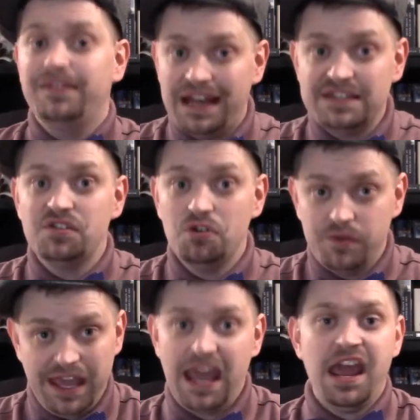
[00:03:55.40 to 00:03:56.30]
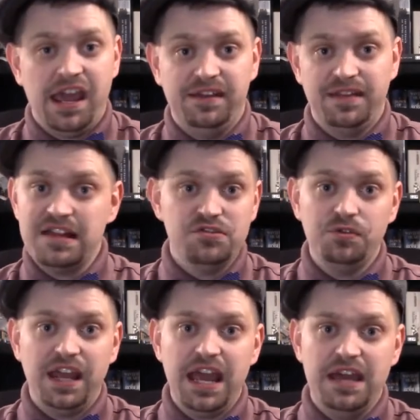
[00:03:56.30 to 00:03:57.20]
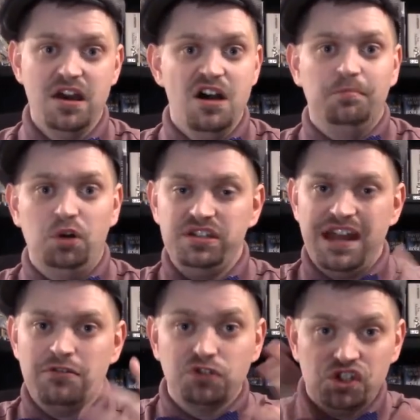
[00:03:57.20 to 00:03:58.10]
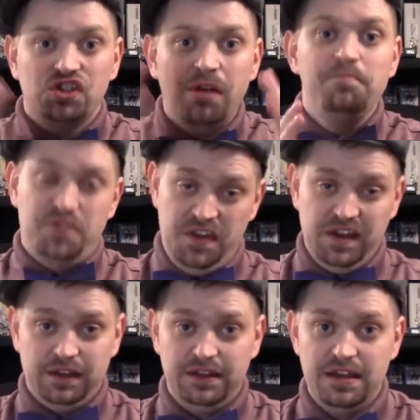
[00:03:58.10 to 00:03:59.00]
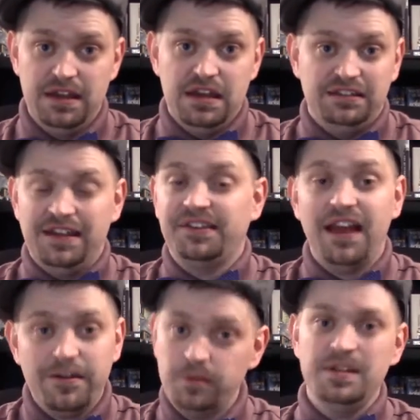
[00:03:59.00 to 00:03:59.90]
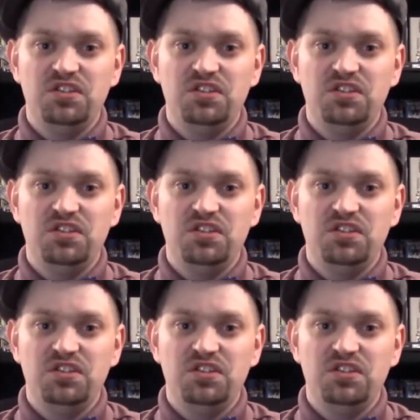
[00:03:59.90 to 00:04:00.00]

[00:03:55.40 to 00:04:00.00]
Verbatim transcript: That's okay. That's okay. Put down something. Doesn't have to be